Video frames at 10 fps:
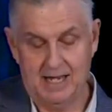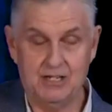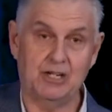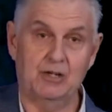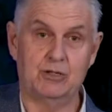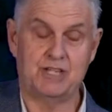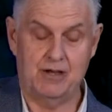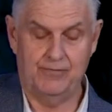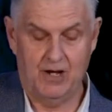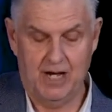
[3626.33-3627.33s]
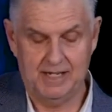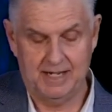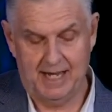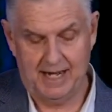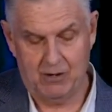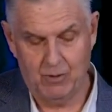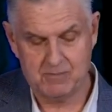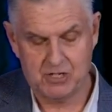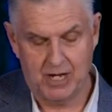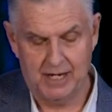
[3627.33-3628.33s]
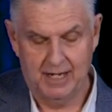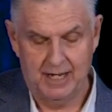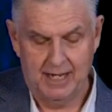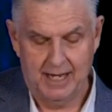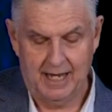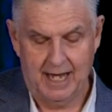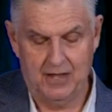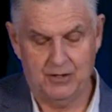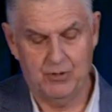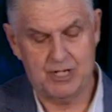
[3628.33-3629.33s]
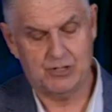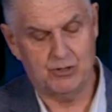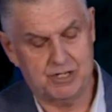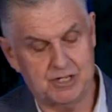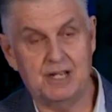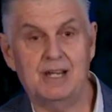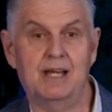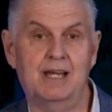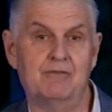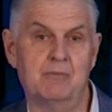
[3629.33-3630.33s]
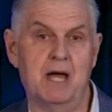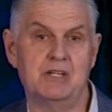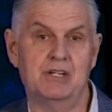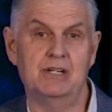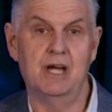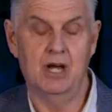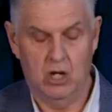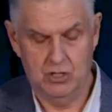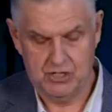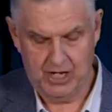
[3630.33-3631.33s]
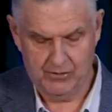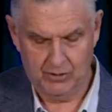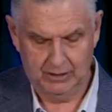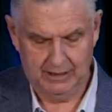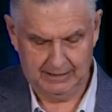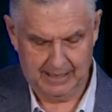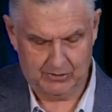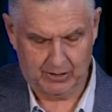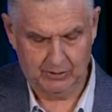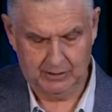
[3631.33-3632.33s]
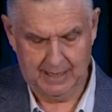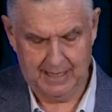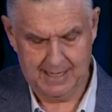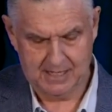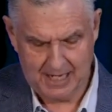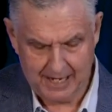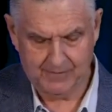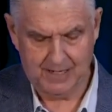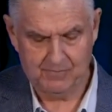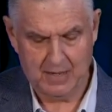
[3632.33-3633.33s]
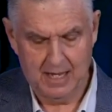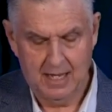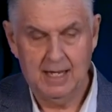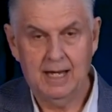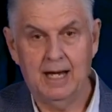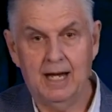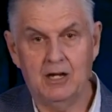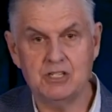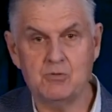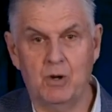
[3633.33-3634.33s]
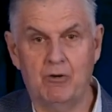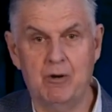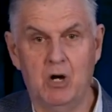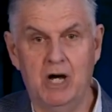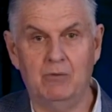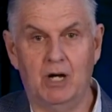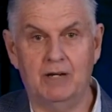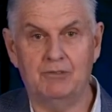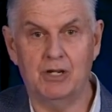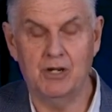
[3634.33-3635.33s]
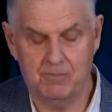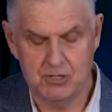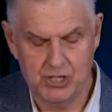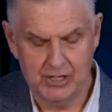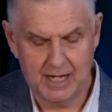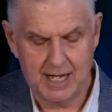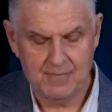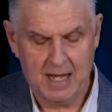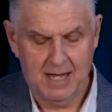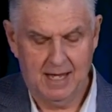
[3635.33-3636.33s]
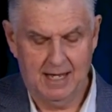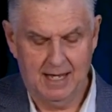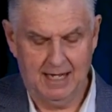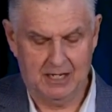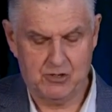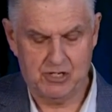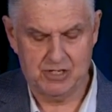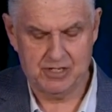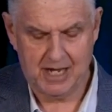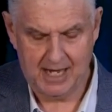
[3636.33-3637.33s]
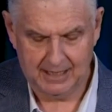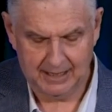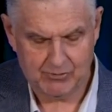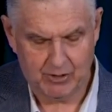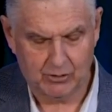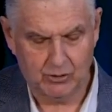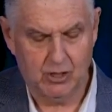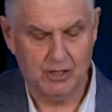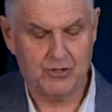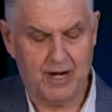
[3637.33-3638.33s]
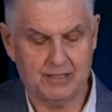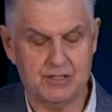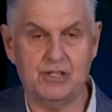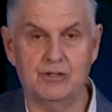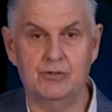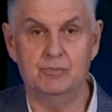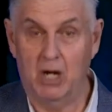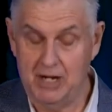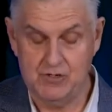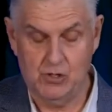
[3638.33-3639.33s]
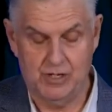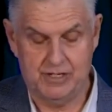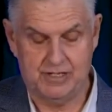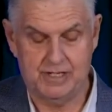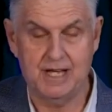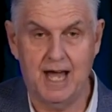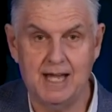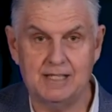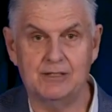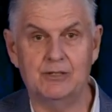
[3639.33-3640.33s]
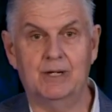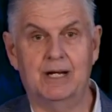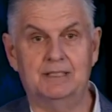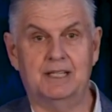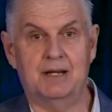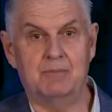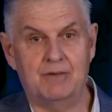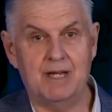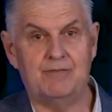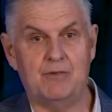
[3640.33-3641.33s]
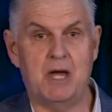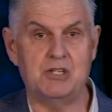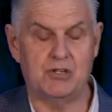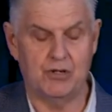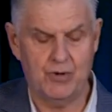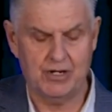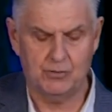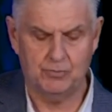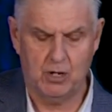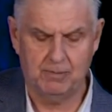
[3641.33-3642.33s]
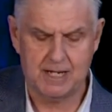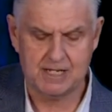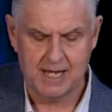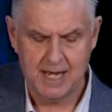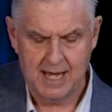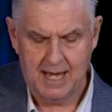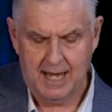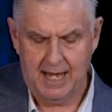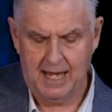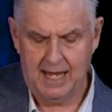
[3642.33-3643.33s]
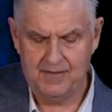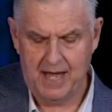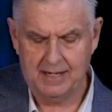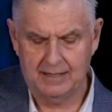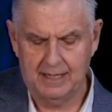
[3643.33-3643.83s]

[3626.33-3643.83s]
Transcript: you can also find at our website other resources and information on general electrical safety. I just want to remind, while I've got an opportunity, electricians and electrical contractors who might have joined us today to get a bit of information on rental properties, that